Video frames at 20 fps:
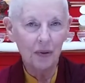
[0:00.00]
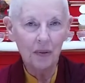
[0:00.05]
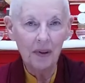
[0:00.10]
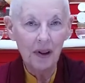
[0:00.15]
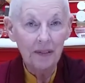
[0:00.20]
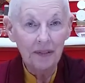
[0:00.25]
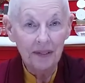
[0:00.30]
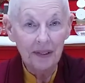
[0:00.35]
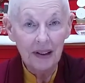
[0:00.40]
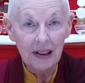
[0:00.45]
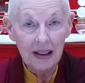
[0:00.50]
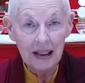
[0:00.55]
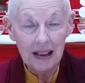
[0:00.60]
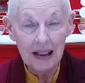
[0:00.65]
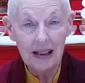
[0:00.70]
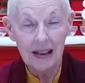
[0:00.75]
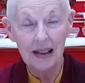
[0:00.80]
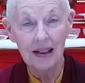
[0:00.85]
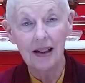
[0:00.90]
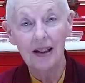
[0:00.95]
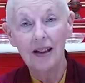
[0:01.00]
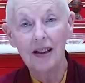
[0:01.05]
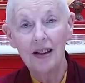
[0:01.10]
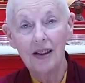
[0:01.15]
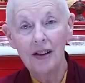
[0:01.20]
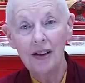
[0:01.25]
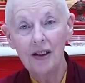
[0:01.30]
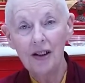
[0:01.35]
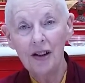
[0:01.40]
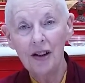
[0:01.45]
wherever it is.
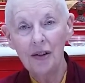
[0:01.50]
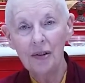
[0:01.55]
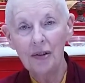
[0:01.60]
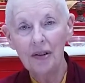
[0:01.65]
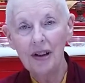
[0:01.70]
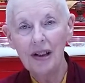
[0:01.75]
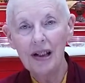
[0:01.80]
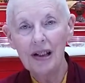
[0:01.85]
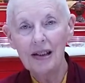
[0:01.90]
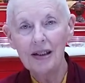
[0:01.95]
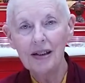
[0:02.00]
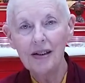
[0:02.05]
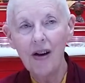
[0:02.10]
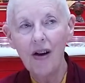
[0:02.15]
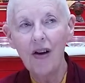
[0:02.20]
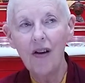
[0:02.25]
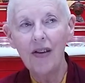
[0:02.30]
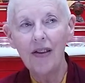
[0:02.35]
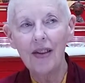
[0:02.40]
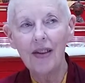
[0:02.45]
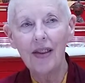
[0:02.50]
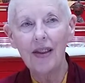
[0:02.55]
You know, it's not